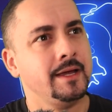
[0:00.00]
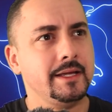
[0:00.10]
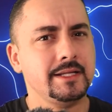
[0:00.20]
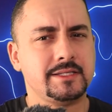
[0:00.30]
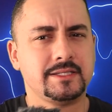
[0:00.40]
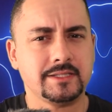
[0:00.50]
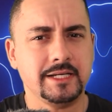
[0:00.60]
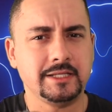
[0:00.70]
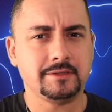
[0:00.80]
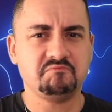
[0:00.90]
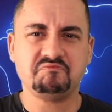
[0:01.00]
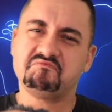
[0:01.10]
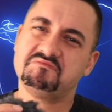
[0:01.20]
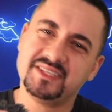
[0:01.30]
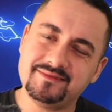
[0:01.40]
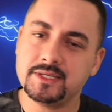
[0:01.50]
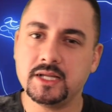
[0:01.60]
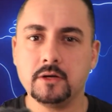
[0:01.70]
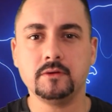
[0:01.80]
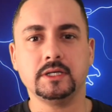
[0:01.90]
it's, it you
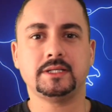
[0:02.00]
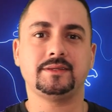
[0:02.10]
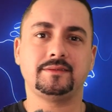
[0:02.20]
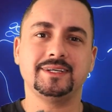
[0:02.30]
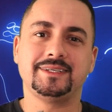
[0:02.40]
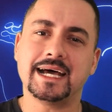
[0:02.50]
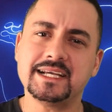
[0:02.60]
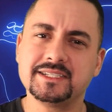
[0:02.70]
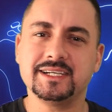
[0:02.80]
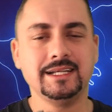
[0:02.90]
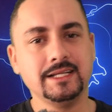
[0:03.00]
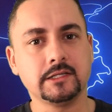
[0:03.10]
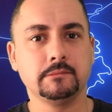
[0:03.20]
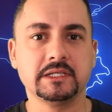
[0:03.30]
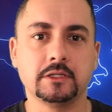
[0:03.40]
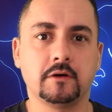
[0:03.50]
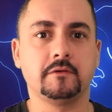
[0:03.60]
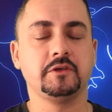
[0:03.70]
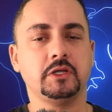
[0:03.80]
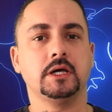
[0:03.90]
know, it, it does a little bit
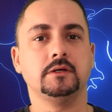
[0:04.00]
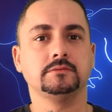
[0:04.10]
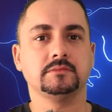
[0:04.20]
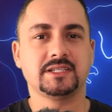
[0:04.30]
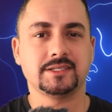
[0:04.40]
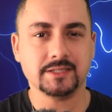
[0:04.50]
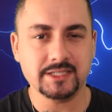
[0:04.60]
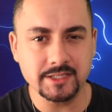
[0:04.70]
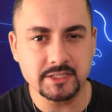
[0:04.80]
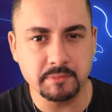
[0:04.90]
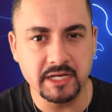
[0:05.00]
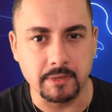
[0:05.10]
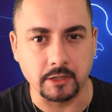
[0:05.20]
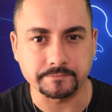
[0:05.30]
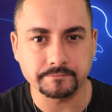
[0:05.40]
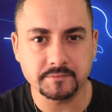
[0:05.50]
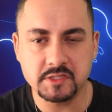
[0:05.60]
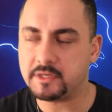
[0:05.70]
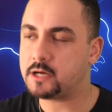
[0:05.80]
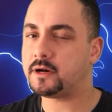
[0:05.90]
of, you know, it's, it, it's a big amount.
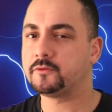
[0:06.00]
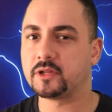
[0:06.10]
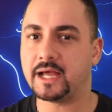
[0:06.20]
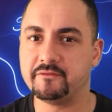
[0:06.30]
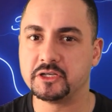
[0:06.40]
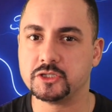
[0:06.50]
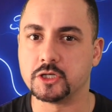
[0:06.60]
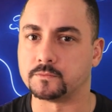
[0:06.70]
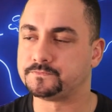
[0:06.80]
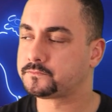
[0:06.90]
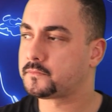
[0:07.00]
It's a big amount for the average Joe.